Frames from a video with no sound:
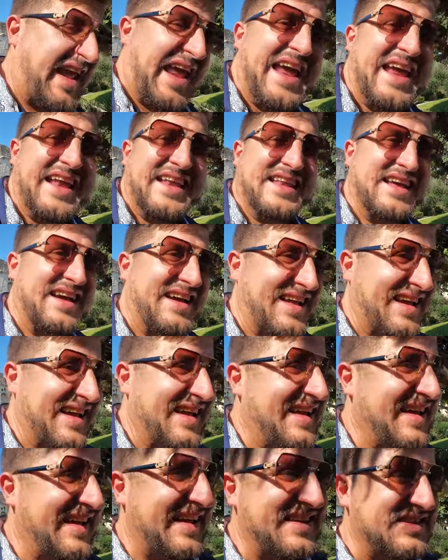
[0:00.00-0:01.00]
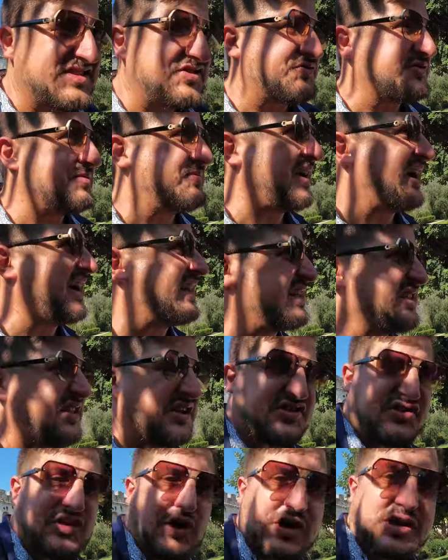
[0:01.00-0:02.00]
and history behind it,
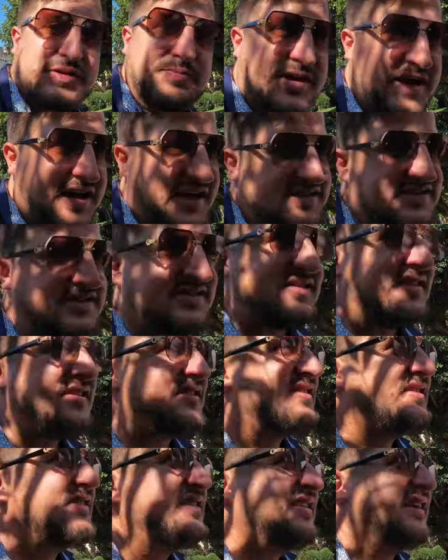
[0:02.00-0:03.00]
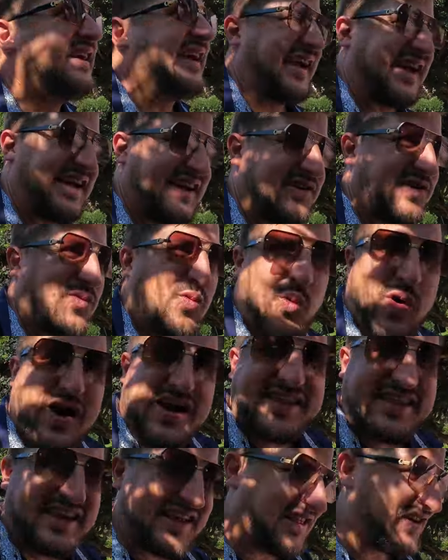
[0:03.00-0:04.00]
the dark past, and
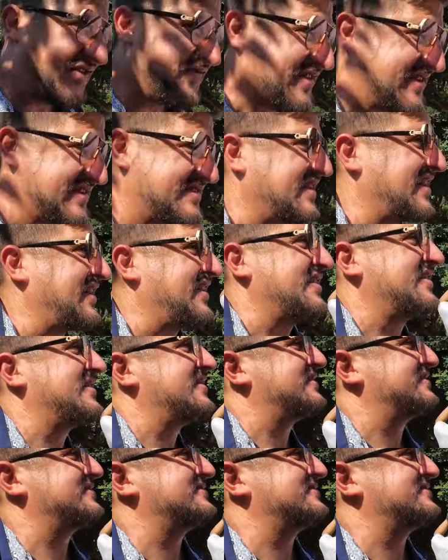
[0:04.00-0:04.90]
why they love this guy.